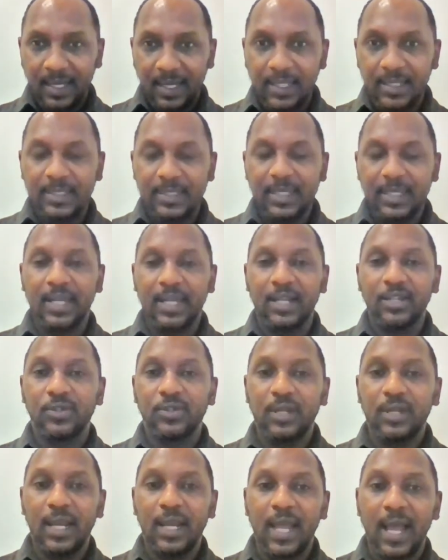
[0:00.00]
at the
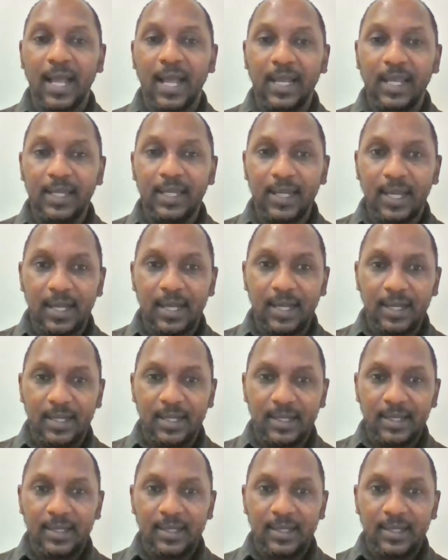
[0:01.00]
international arena.